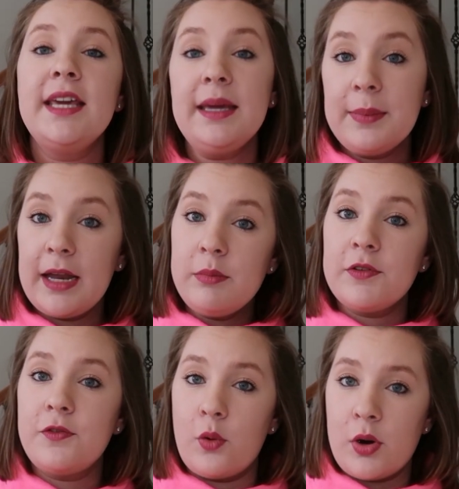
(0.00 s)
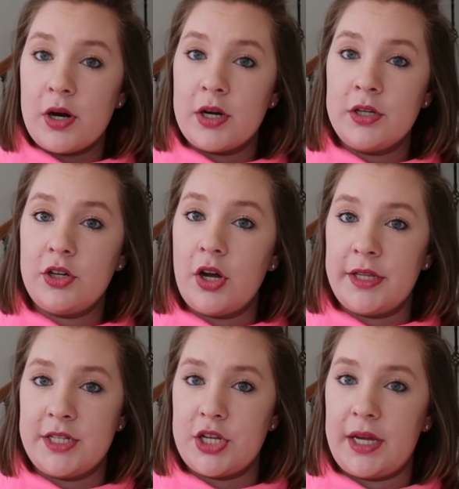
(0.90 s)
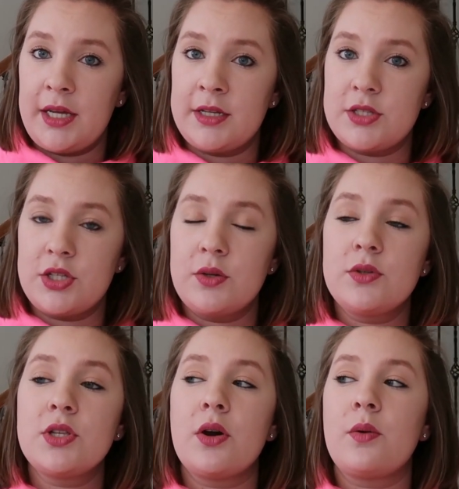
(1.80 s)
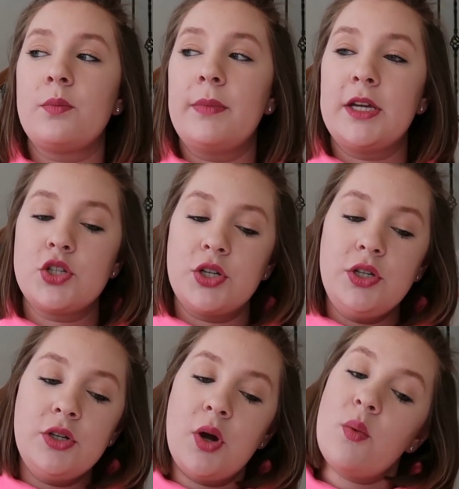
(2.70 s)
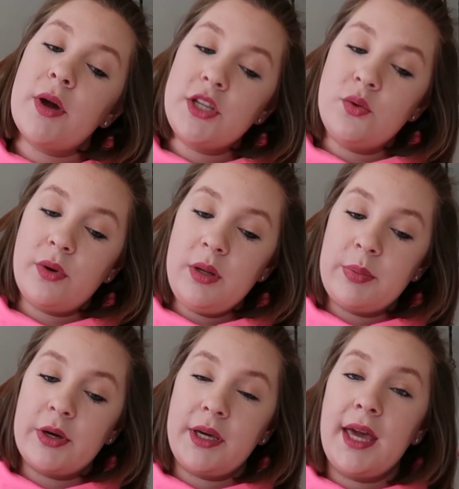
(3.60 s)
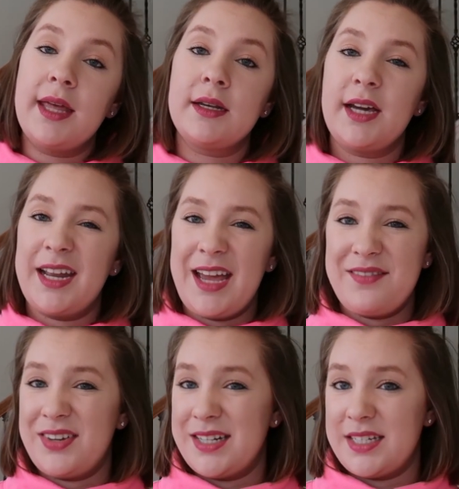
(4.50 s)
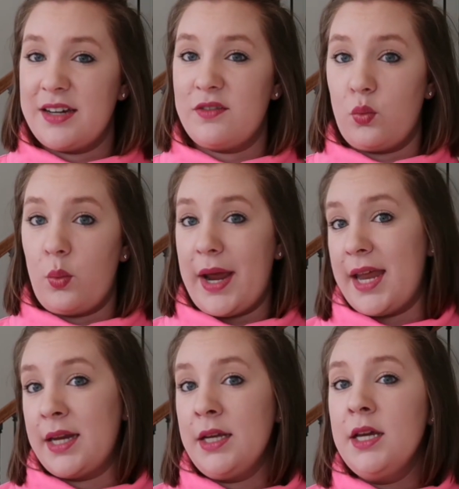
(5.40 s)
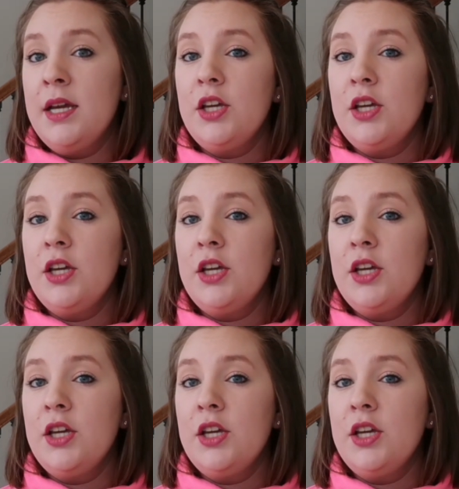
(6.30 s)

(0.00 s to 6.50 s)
Think about it before your online check-in is due. So make sure you know what you want to book and kind of have an idea of when.